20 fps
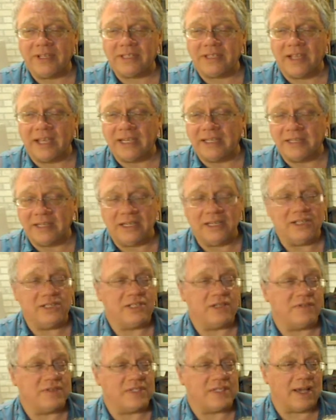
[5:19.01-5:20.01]
very slight
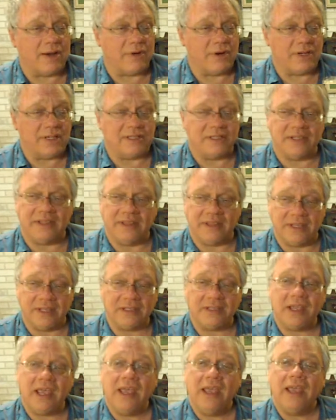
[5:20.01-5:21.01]
tinge of sourness
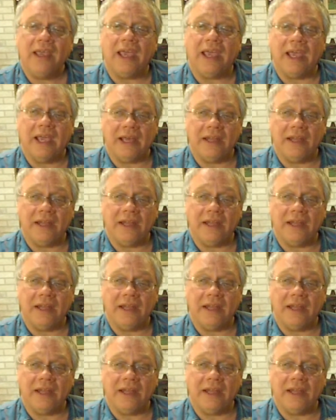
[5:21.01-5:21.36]
in this